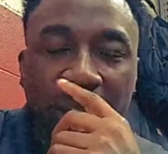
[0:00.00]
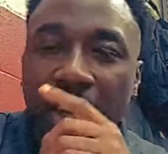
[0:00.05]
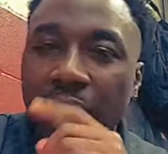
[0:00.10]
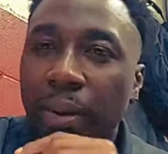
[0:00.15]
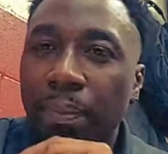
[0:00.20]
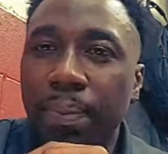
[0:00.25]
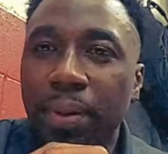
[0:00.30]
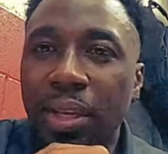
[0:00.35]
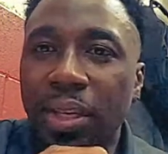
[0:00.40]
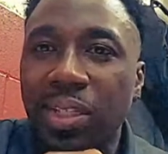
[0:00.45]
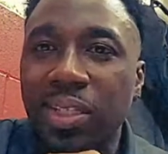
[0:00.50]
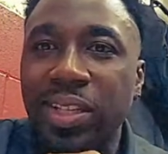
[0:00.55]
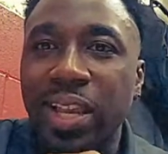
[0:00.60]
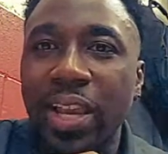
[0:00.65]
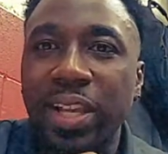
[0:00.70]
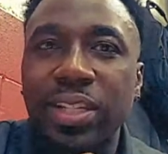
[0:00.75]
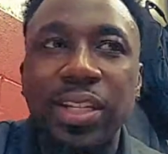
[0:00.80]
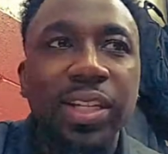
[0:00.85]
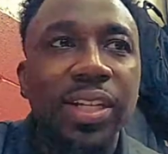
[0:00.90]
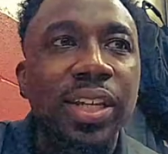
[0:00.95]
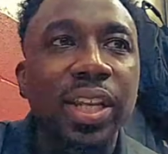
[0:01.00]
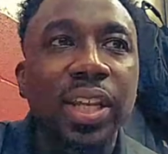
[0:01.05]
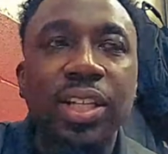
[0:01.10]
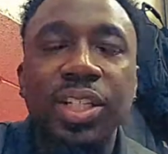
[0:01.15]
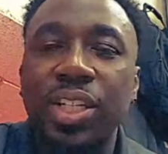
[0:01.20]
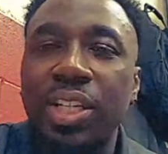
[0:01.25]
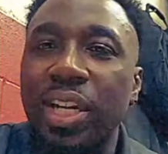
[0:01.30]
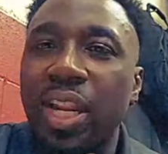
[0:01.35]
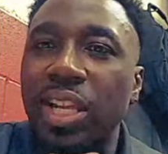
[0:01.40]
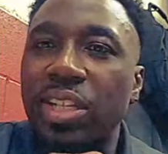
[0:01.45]
It could be a sex
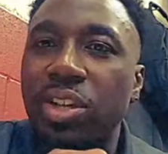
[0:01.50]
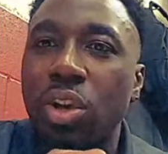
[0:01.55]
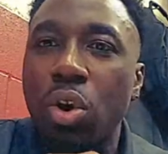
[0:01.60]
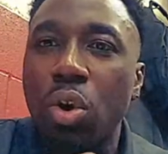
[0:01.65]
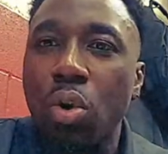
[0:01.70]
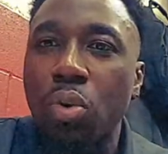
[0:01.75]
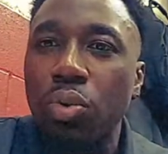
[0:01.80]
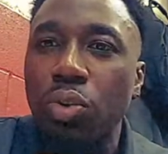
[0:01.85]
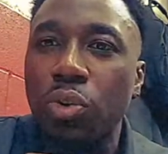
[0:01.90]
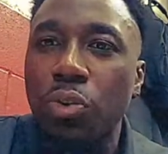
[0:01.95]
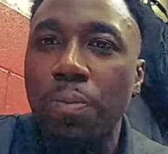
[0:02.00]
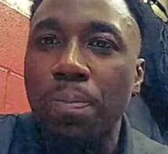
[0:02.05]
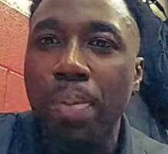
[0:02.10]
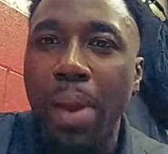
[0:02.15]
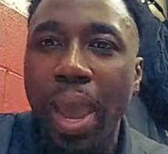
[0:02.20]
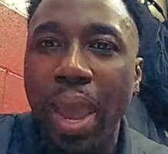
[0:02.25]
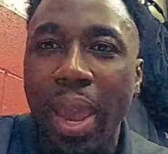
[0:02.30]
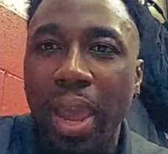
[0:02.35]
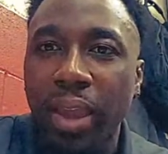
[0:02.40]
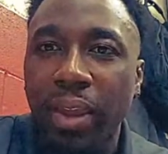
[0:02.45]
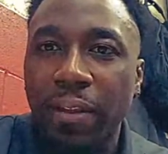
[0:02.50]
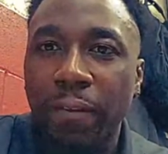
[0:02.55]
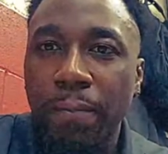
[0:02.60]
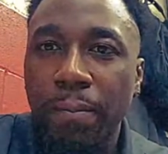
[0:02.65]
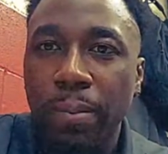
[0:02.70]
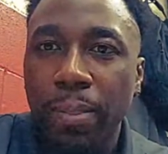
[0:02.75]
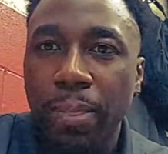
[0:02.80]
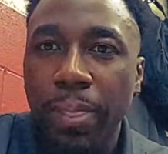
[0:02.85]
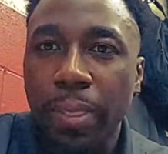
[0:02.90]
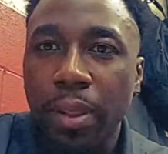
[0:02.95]
addiction that's holding you back.
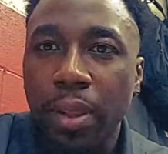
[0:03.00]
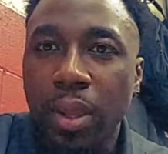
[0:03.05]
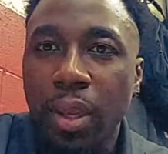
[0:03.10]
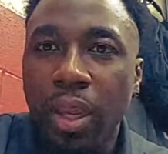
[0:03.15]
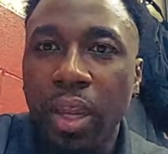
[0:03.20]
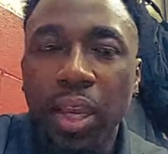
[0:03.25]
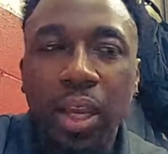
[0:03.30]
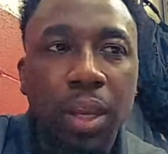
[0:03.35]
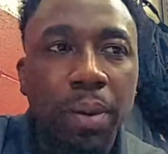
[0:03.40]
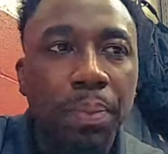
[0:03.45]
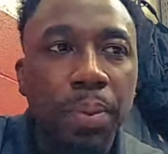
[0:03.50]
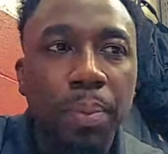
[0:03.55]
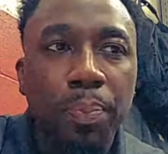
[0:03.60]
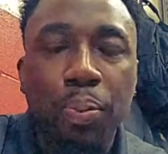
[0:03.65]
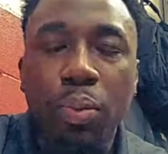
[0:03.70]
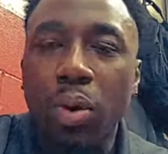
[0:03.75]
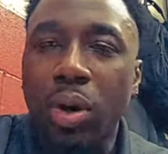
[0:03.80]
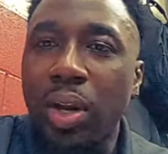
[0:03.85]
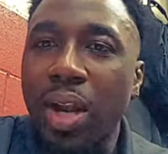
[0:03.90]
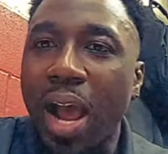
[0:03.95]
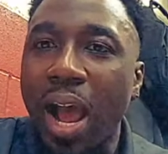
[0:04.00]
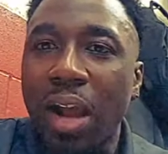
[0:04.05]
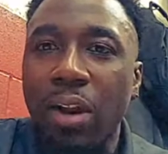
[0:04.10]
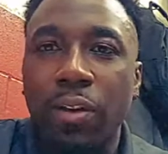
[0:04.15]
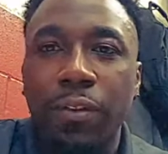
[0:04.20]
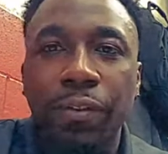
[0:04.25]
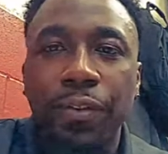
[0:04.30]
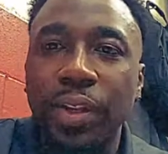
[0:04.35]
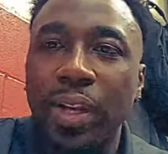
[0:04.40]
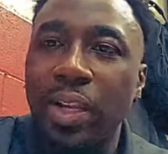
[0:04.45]
It could be
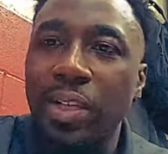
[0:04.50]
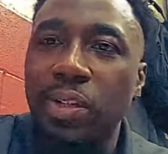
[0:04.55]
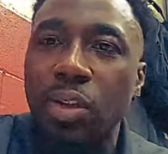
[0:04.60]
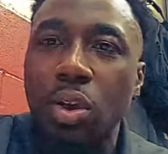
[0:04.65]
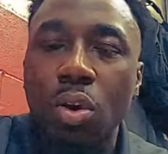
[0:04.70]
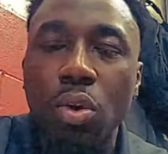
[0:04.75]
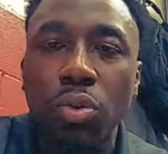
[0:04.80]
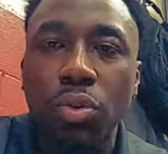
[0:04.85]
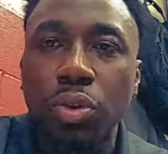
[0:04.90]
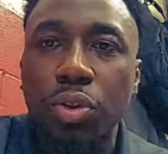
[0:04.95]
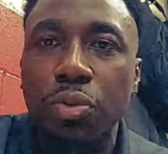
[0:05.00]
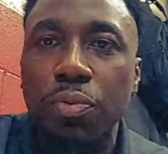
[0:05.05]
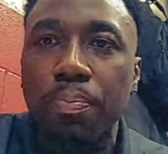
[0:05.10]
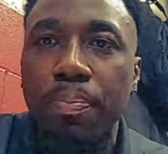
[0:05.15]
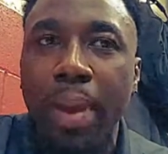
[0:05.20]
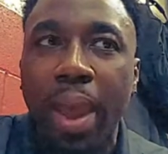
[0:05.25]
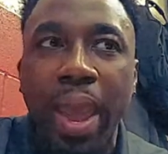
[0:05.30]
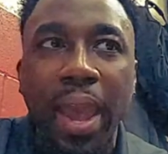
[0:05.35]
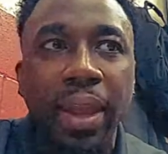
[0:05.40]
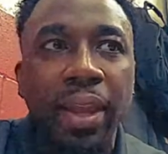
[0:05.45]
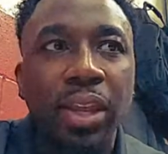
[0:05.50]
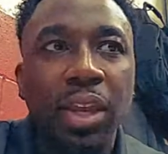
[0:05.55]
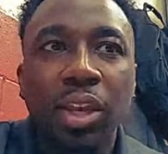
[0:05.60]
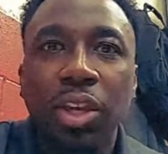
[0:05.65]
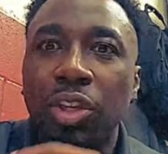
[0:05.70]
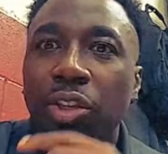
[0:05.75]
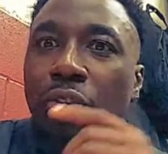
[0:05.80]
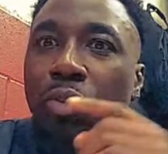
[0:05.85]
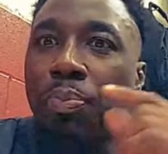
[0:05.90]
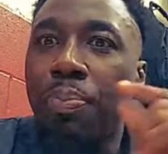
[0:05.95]
pornography that's holding you back.
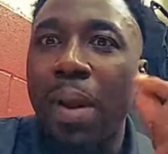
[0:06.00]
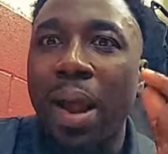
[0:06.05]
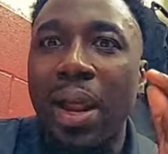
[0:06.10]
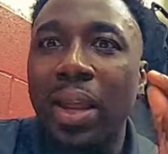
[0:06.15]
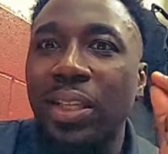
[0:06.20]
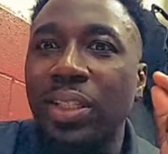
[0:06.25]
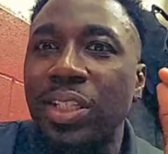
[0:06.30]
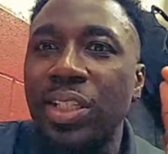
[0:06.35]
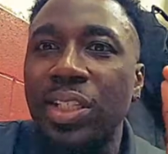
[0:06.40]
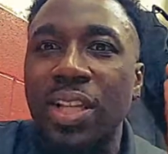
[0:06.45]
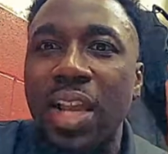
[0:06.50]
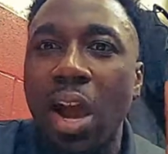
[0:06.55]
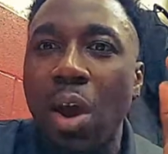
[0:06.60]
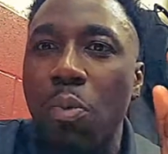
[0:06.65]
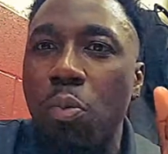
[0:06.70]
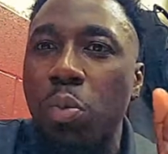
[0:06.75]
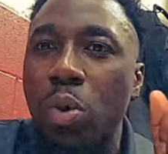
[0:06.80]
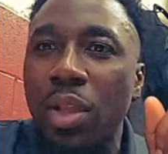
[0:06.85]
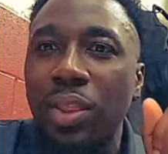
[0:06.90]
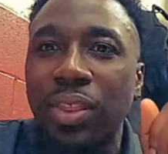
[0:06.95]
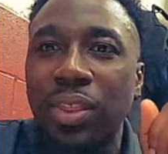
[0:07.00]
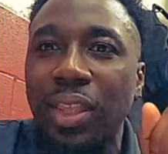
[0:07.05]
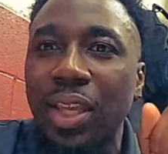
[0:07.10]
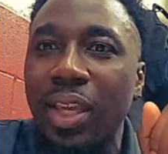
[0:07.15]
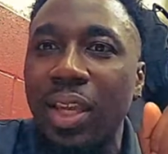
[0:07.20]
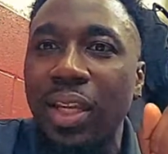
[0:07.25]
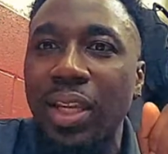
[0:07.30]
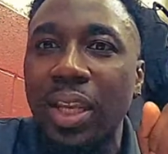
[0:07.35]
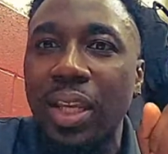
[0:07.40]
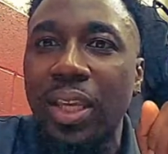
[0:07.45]
You probably just got one
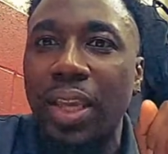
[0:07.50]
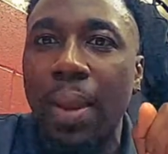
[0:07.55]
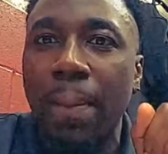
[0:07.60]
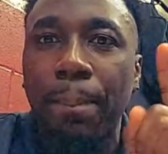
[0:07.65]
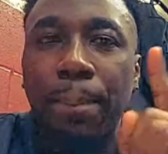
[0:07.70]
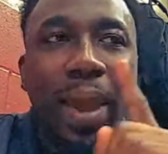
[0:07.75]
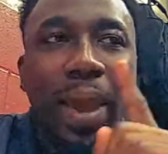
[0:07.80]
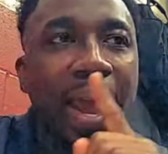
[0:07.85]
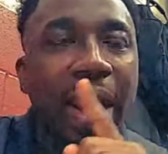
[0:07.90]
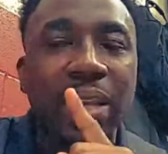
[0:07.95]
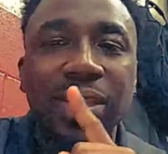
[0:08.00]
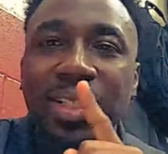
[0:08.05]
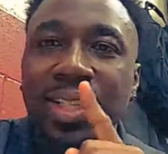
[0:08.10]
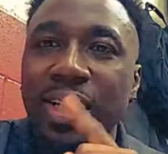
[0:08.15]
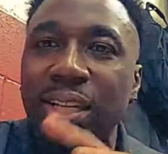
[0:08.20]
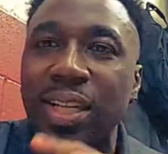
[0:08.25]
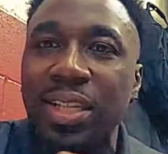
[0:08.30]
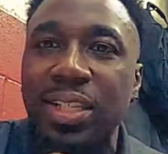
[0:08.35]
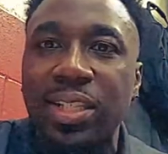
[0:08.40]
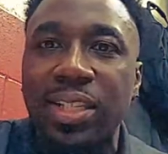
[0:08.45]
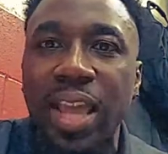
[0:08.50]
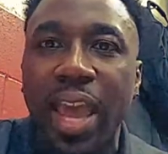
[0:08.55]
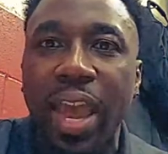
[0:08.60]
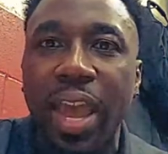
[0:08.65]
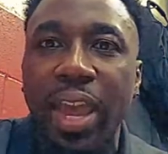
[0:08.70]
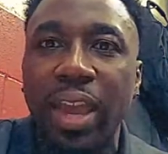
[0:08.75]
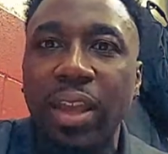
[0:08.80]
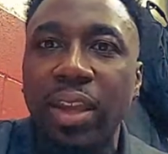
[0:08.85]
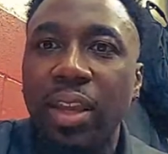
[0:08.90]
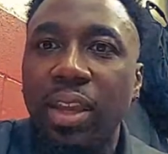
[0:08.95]
thing to get past, and it's
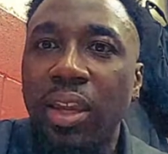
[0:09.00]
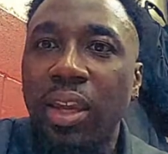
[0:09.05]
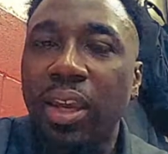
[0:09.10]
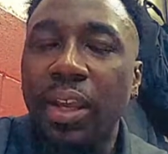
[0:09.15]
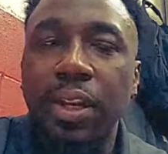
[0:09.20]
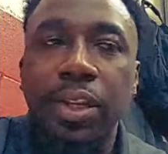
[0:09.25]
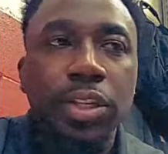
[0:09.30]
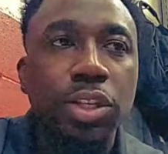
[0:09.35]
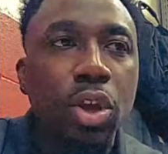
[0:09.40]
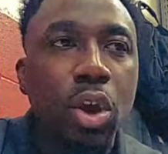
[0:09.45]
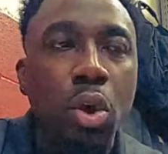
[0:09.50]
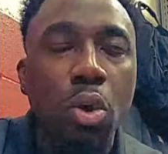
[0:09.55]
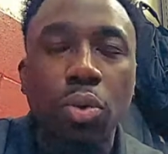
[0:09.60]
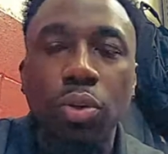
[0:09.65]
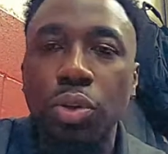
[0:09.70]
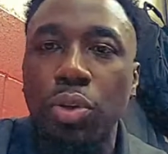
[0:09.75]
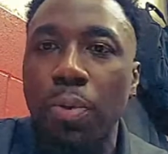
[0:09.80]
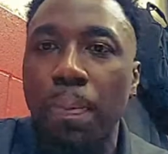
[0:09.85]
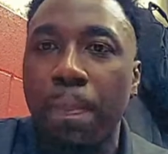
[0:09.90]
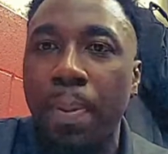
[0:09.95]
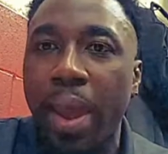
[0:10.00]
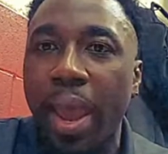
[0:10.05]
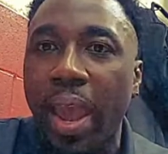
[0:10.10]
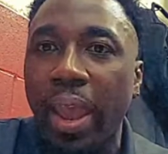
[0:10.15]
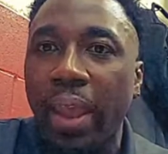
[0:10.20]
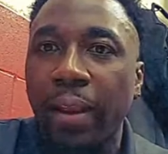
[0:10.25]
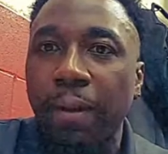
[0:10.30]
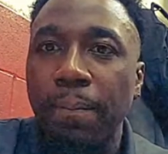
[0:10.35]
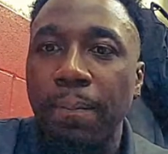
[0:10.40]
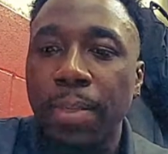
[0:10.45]
that, and it's holding you
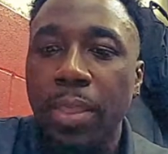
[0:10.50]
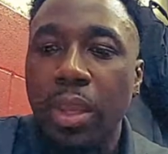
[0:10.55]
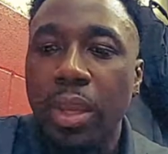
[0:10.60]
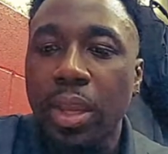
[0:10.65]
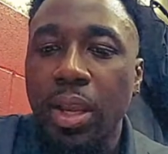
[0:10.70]
back.